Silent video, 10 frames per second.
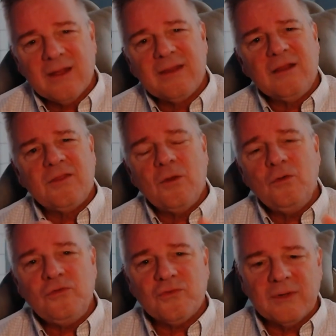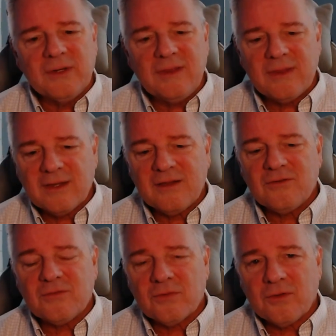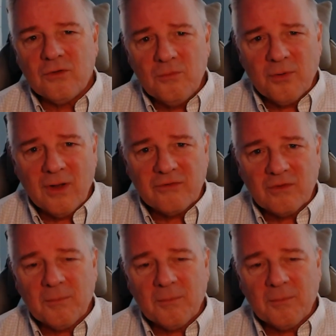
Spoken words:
I think those three things for the new project